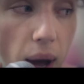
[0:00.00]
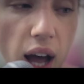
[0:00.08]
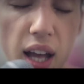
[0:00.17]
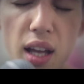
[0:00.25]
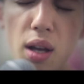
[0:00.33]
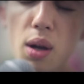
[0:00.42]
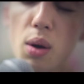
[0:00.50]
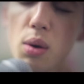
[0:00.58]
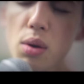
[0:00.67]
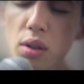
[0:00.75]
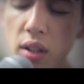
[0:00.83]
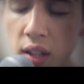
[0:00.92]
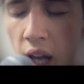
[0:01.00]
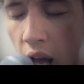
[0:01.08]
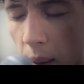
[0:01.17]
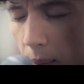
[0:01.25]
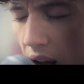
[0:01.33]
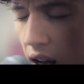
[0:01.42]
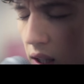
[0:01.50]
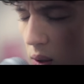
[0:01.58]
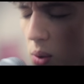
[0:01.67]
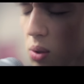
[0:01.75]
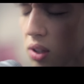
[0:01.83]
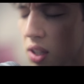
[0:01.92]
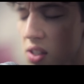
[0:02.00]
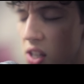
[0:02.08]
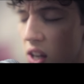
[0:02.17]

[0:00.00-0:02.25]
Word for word: to help spread hope and shed light on a